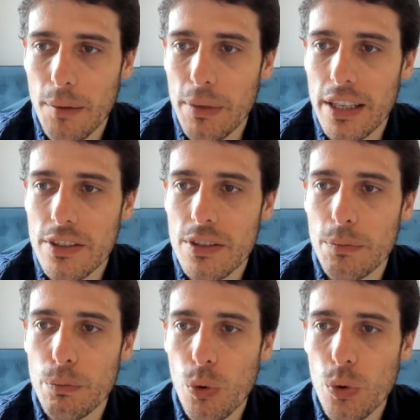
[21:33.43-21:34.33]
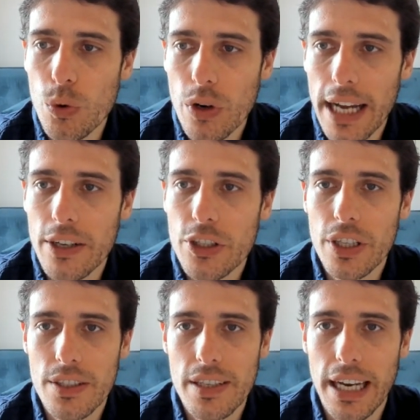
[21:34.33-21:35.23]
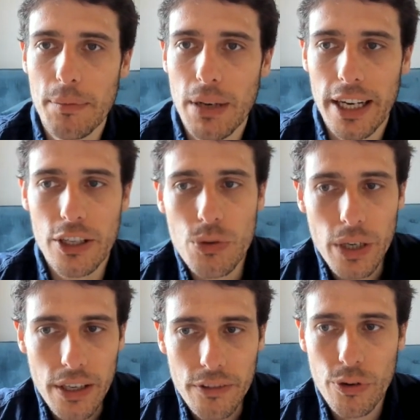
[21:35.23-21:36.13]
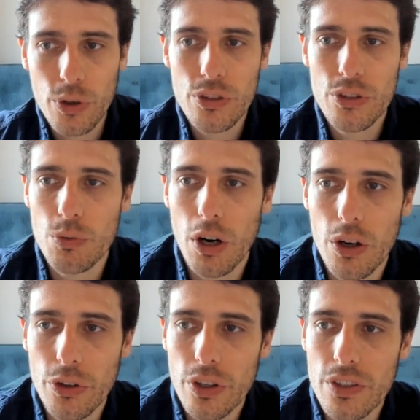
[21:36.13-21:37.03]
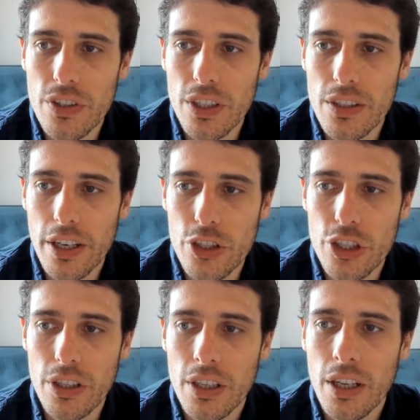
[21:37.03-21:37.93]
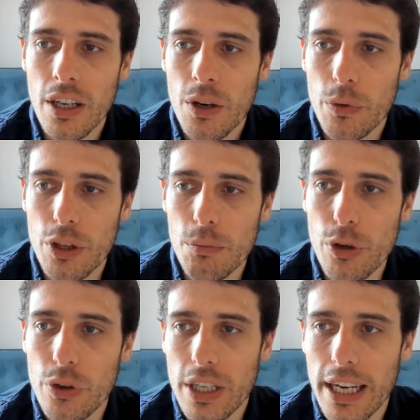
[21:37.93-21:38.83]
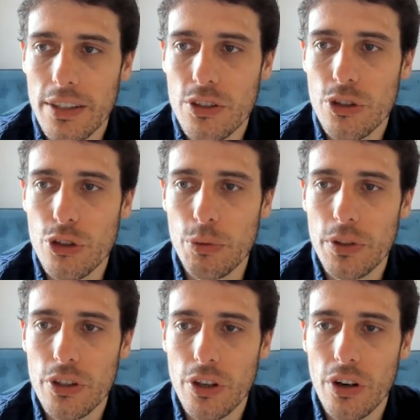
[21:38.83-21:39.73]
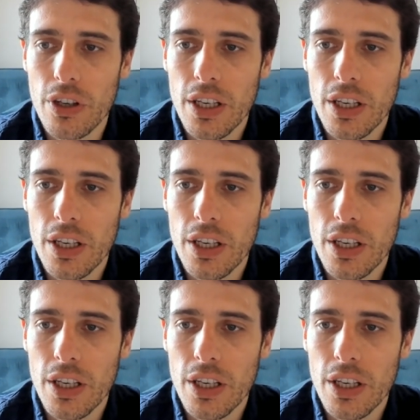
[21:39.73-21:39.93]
I mean, there's some more energy that's taking place 21st as well. You can see the tension with the moon again to Jupiter,